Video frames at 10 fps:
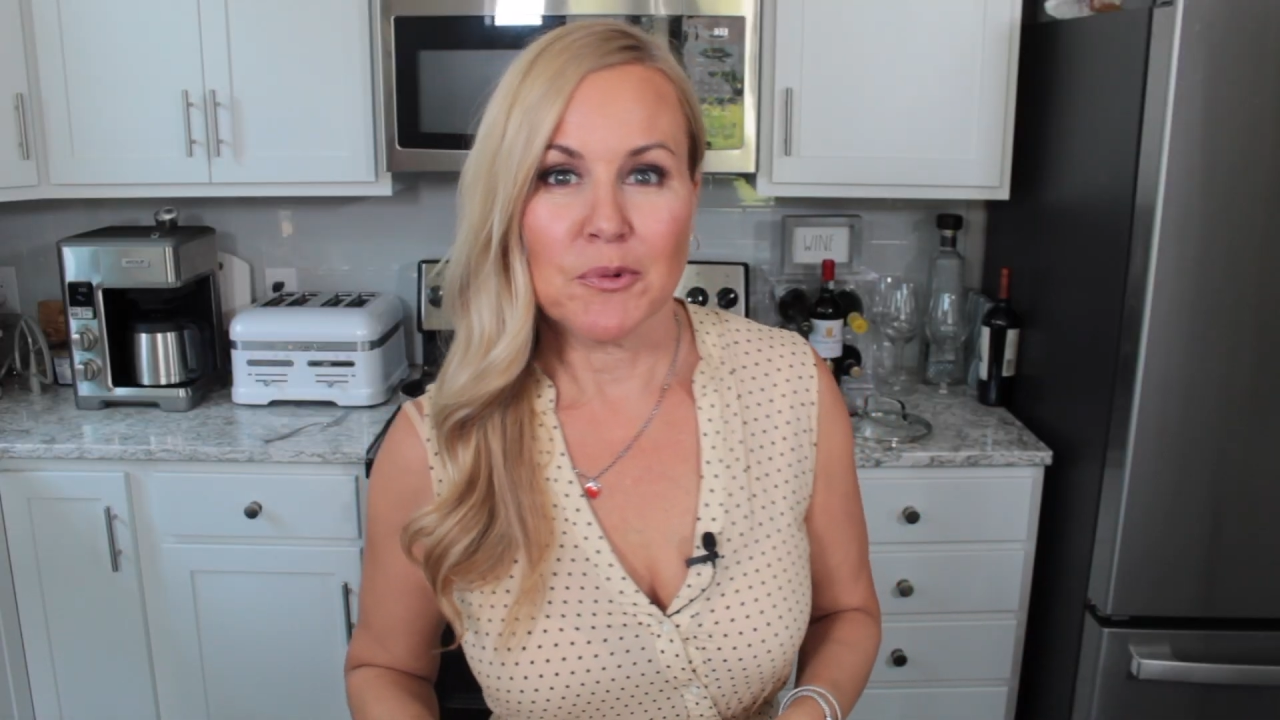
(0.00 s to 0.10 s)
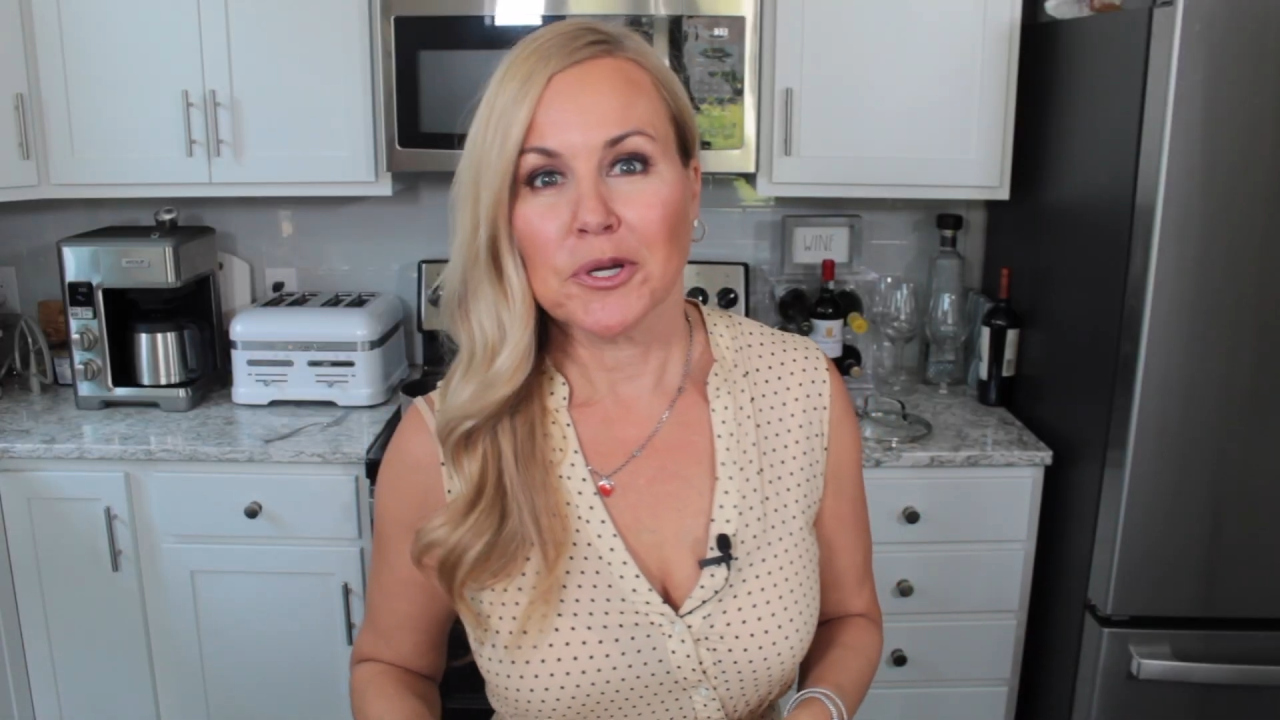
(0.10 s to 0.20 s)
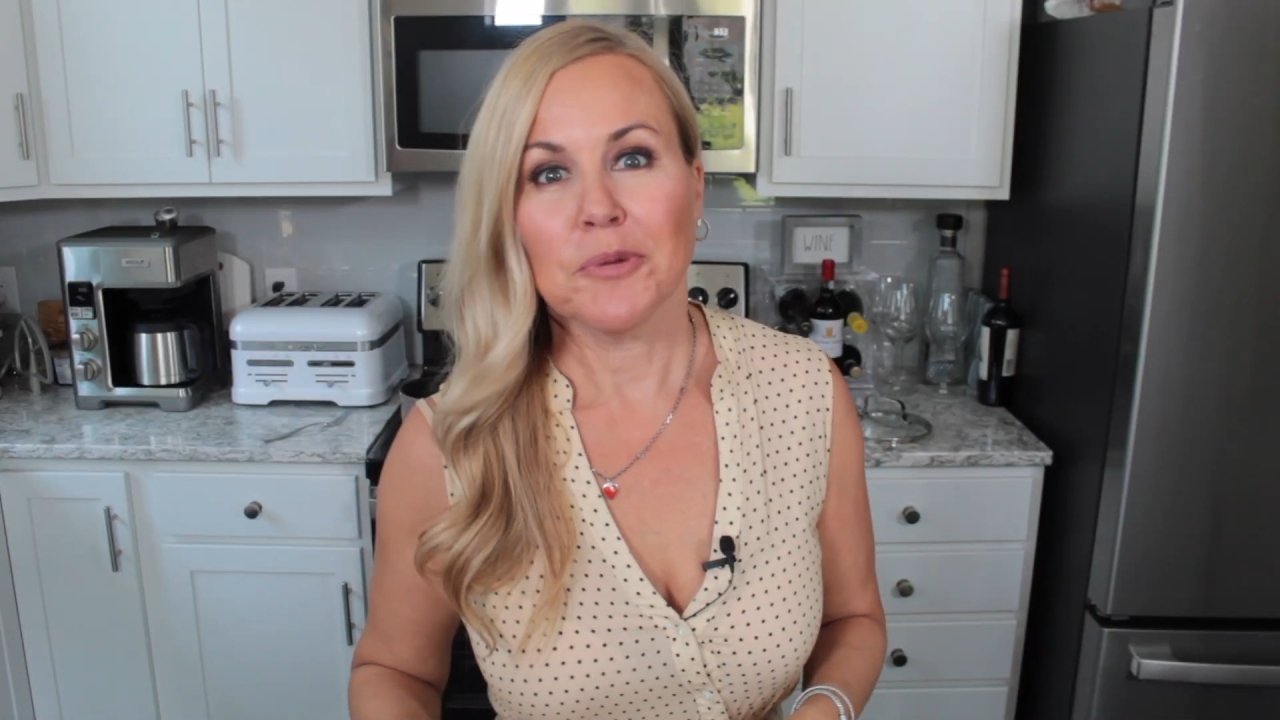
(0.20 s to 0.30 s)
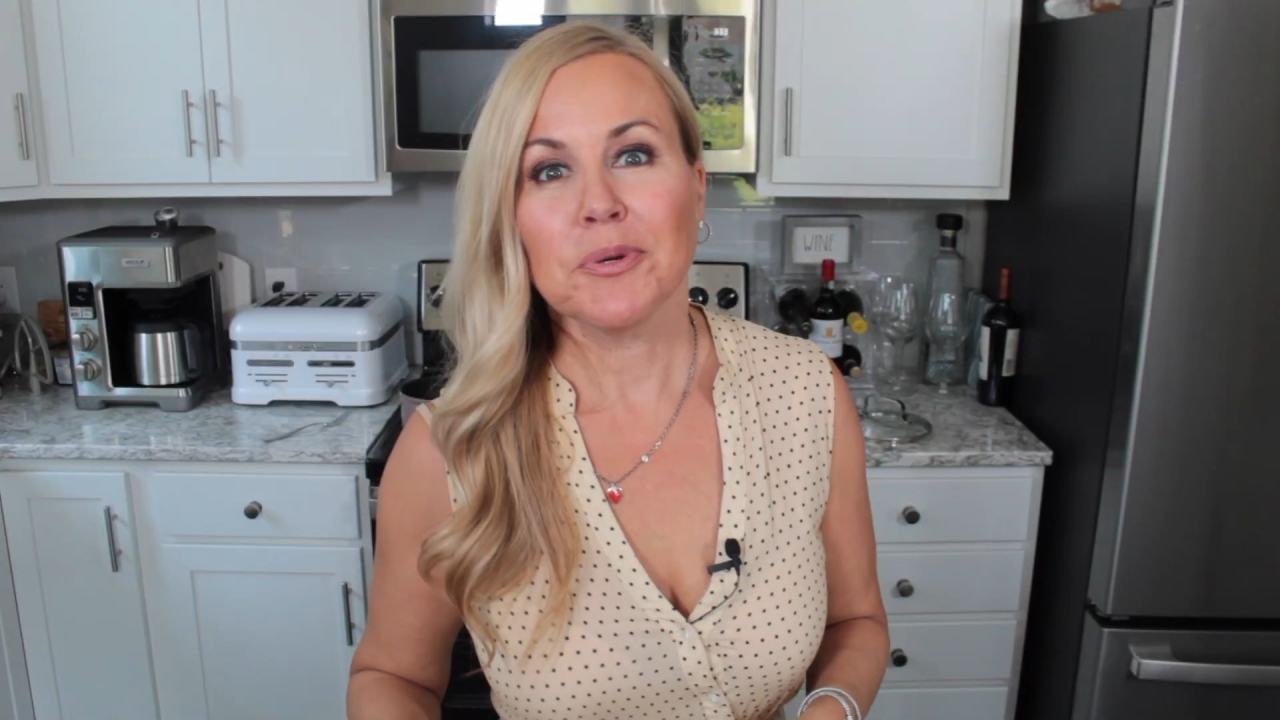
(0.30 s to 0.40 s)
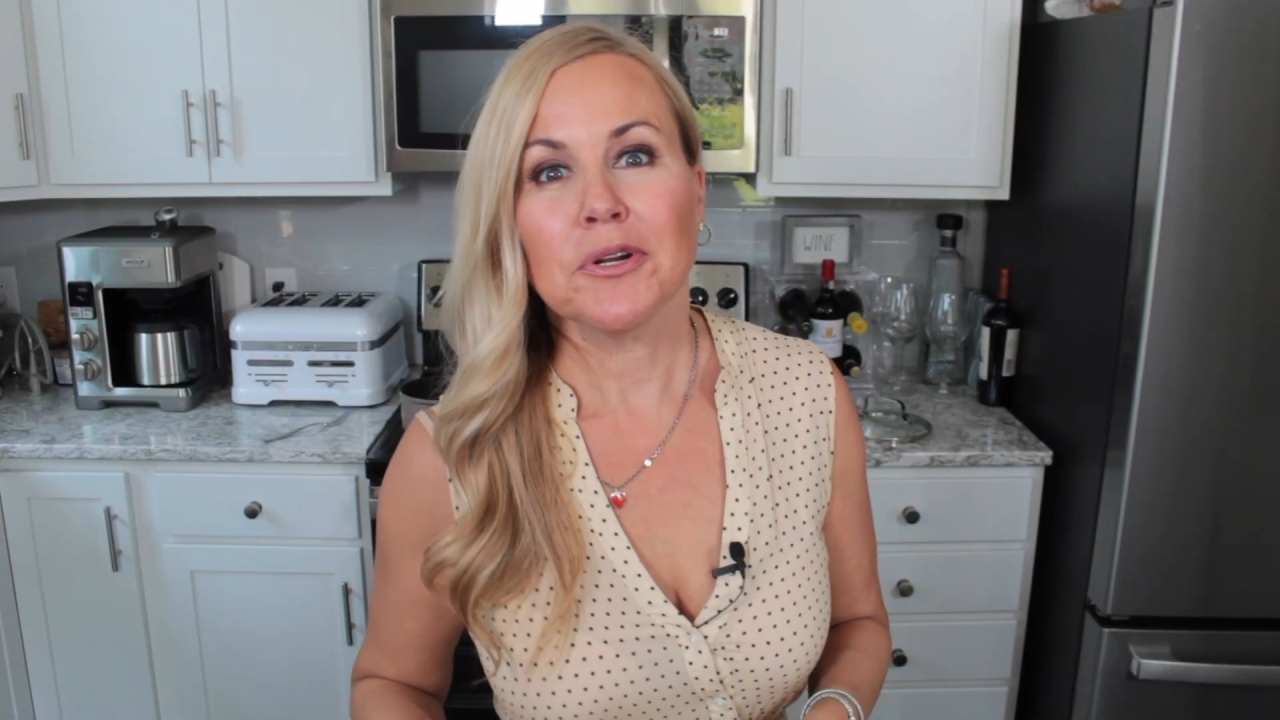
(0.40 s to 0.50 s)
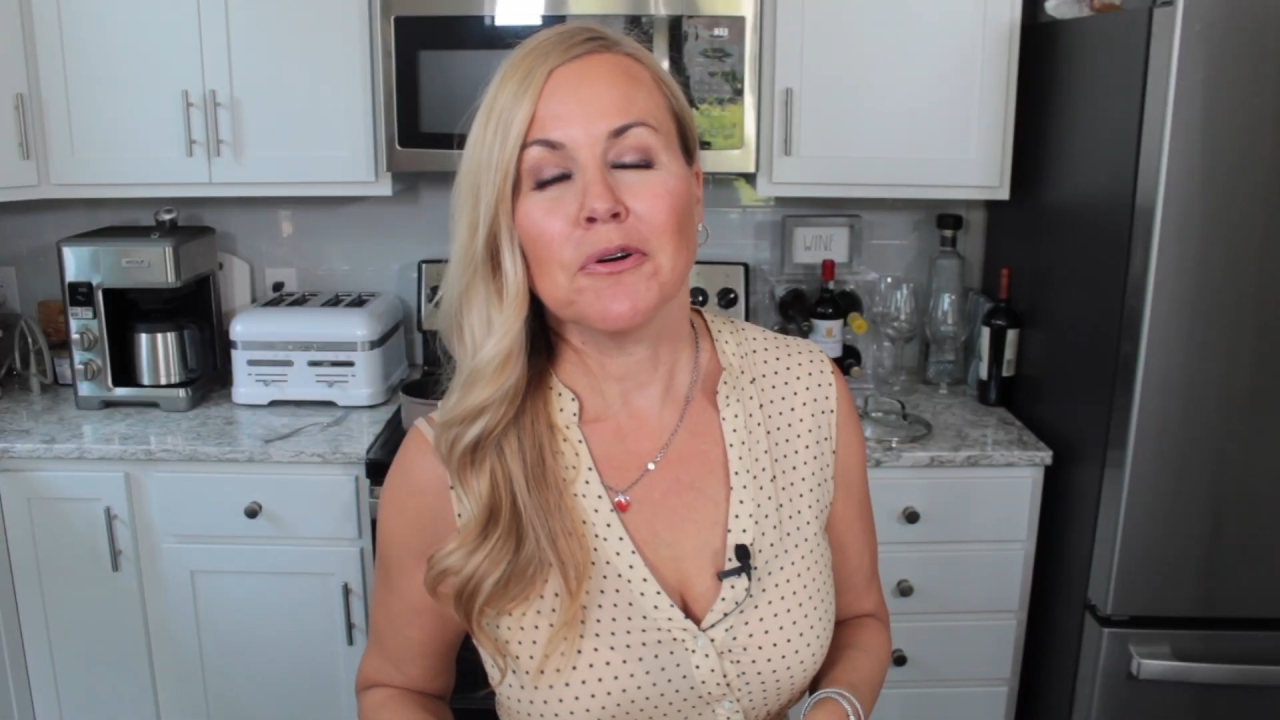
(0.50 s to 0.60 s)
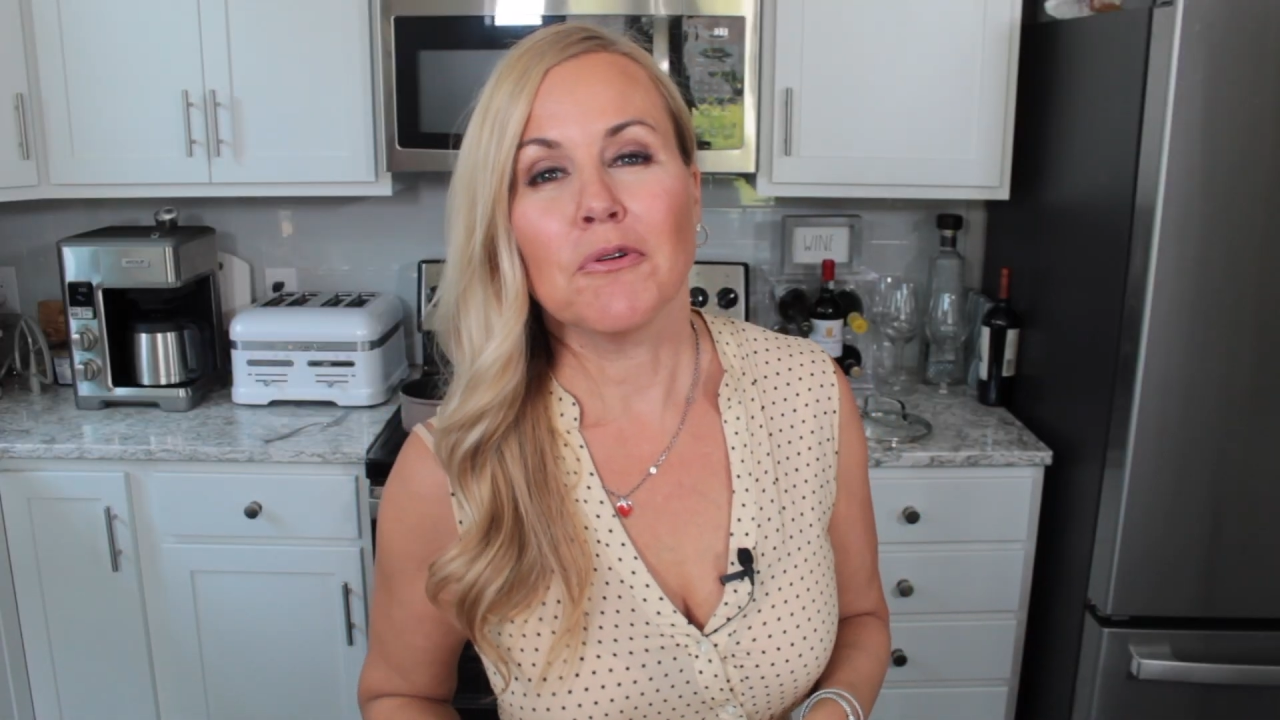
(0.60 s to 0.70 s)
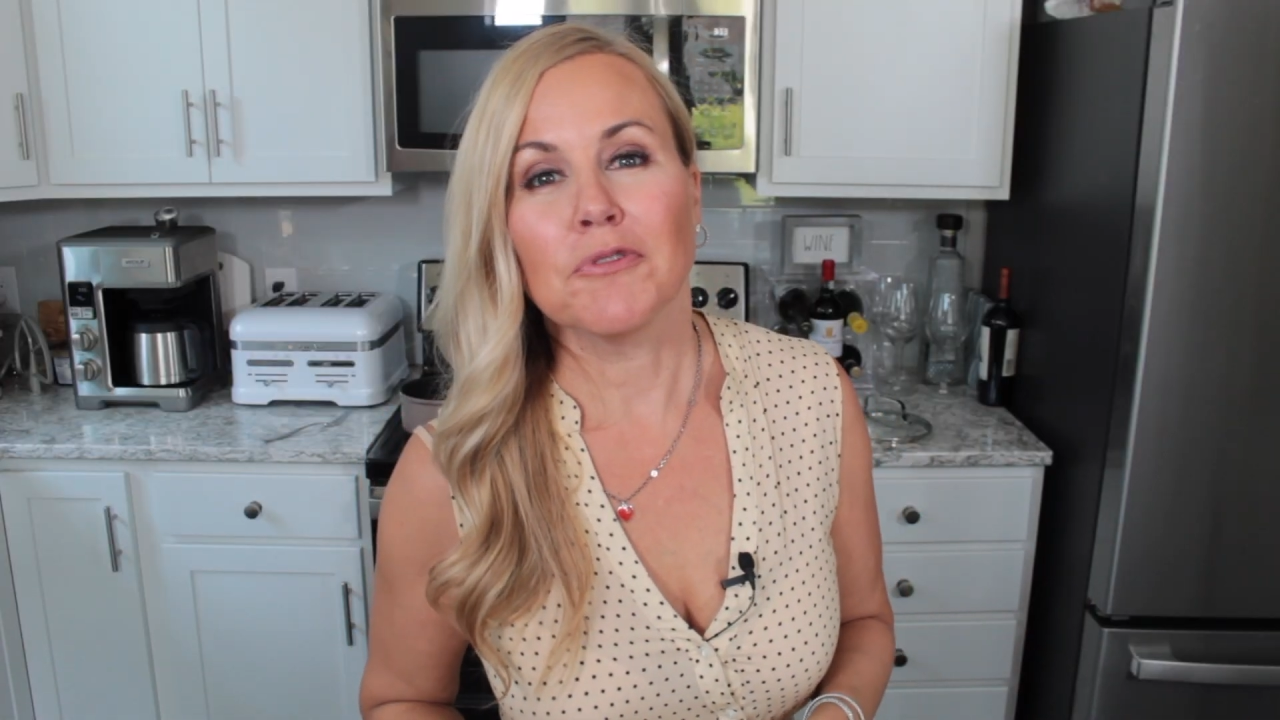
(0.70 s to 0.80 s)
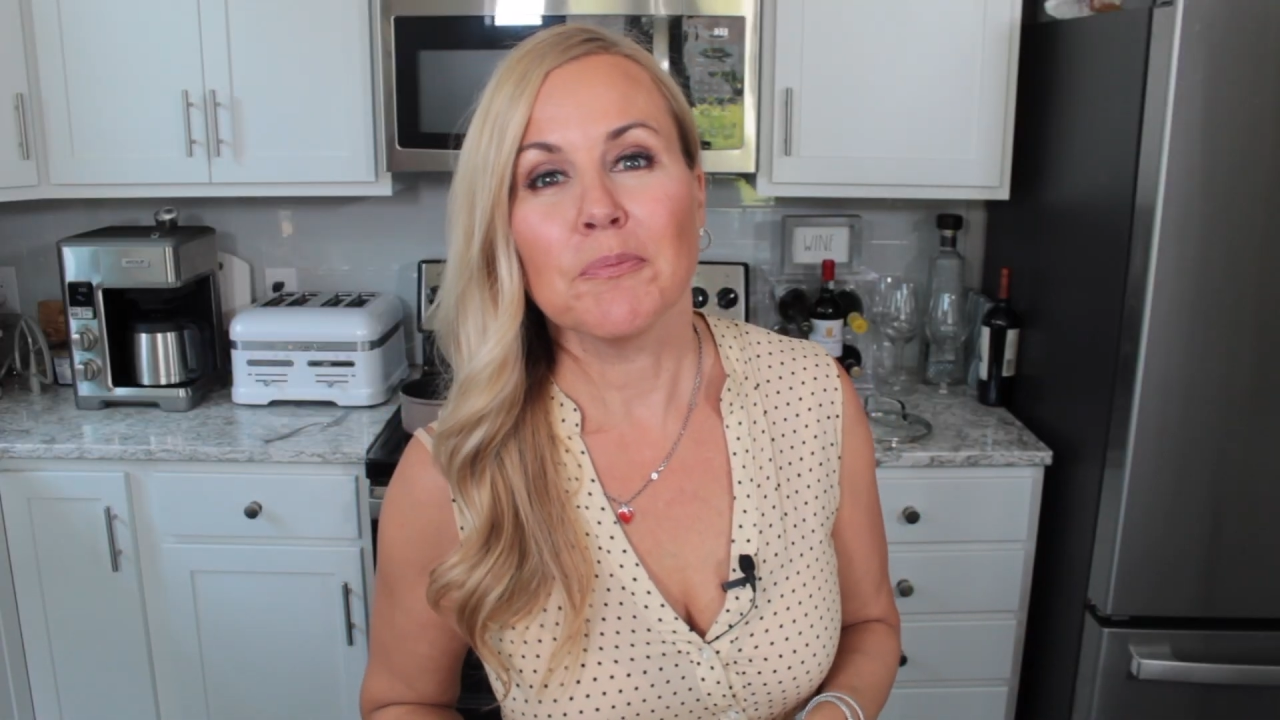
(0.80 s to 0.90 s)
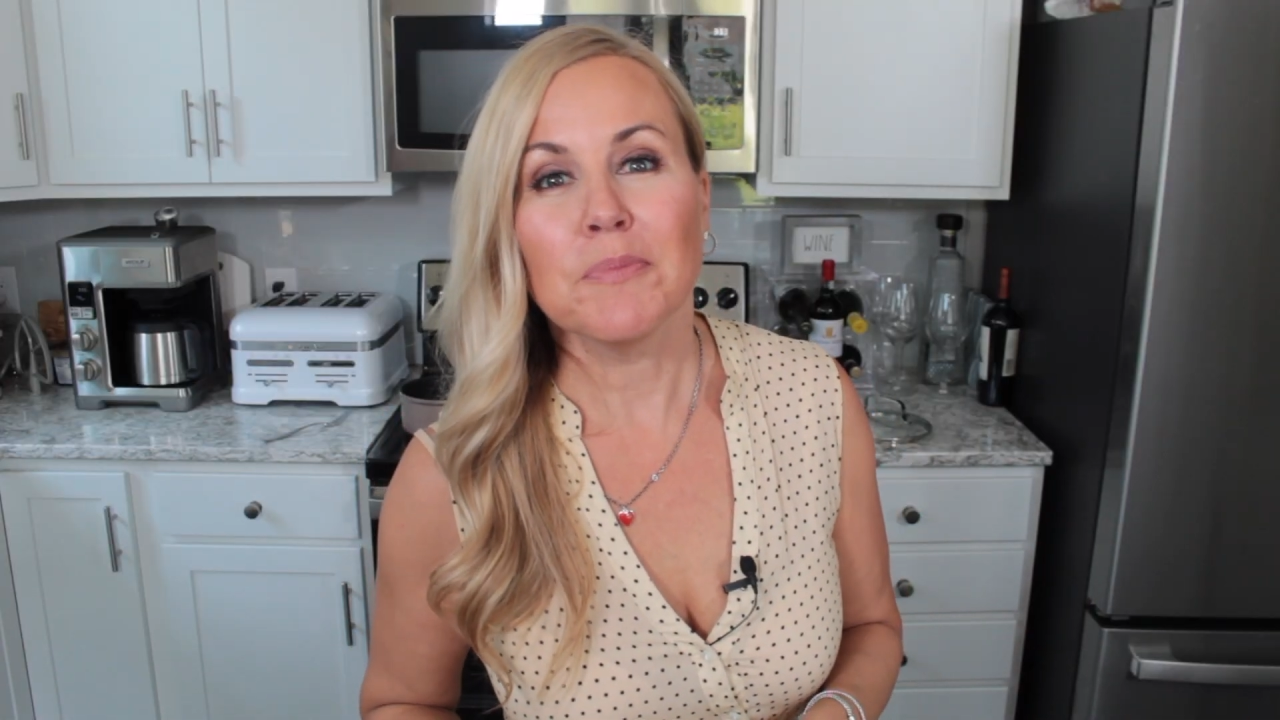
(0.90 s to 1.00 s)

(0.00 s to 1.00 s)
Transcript: We're gonna put it over